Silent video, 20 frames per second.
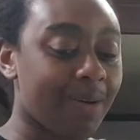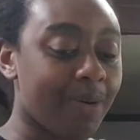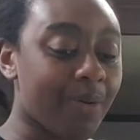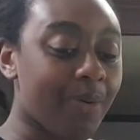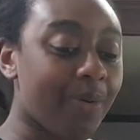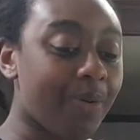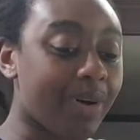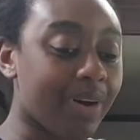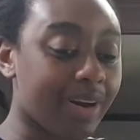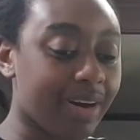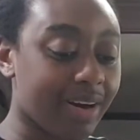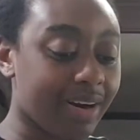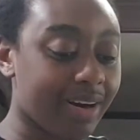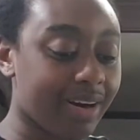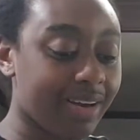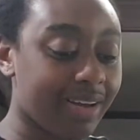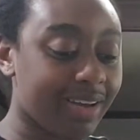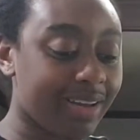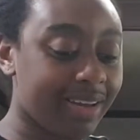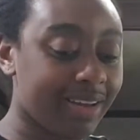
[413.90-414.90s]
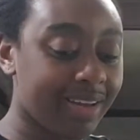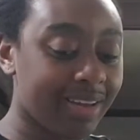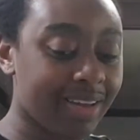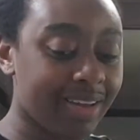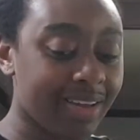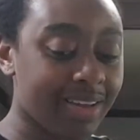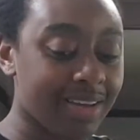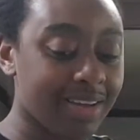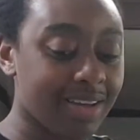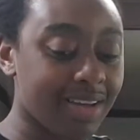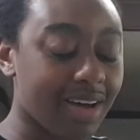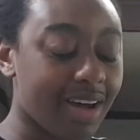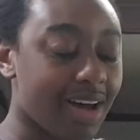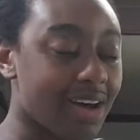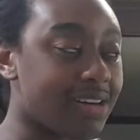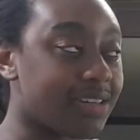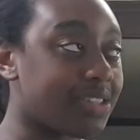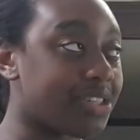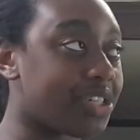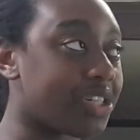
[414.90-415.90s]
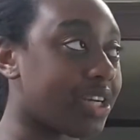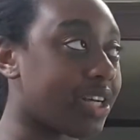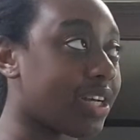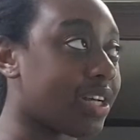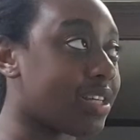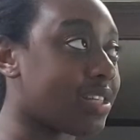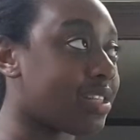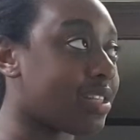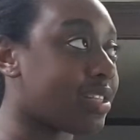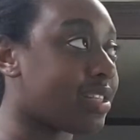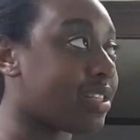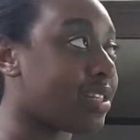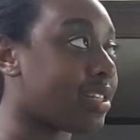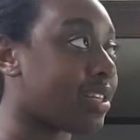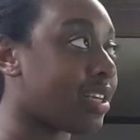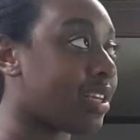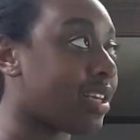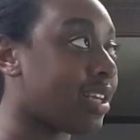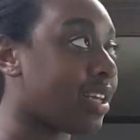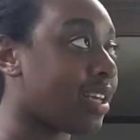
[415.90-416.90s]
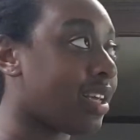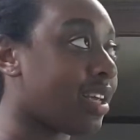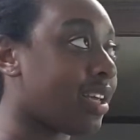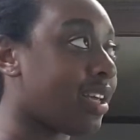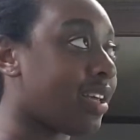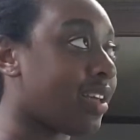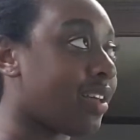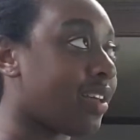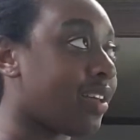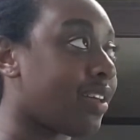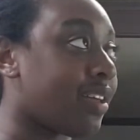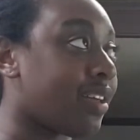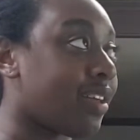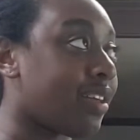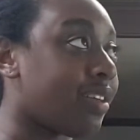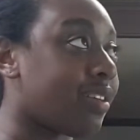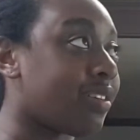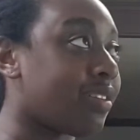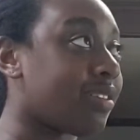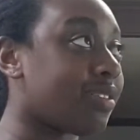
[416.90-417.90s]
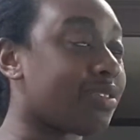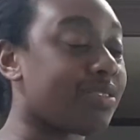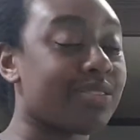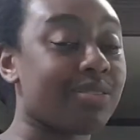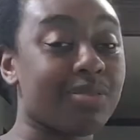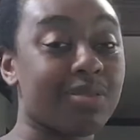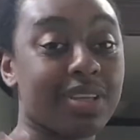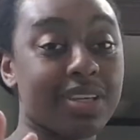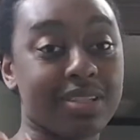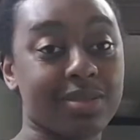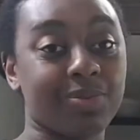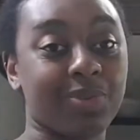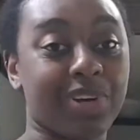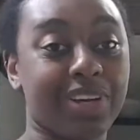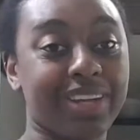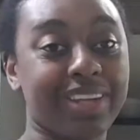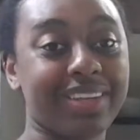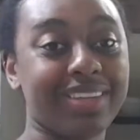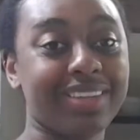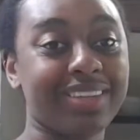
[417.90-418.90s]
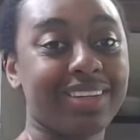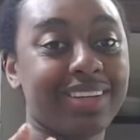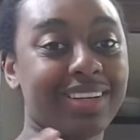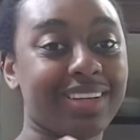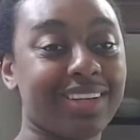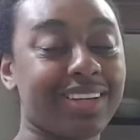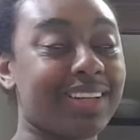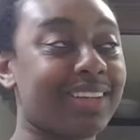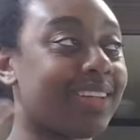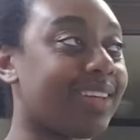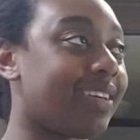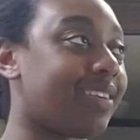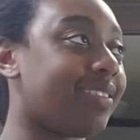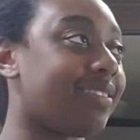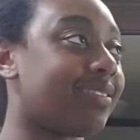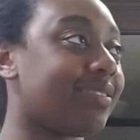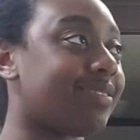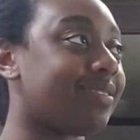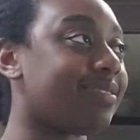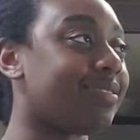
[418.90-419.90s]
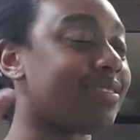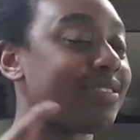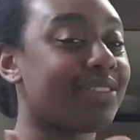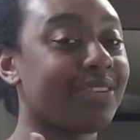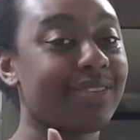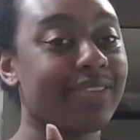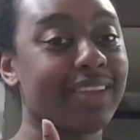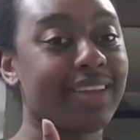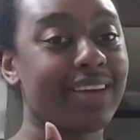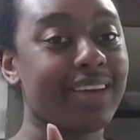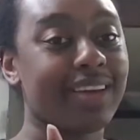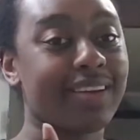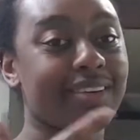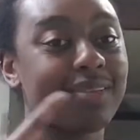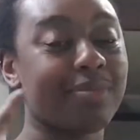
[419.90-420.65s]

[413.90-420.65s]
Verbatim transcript: or I'll just do this one and then do that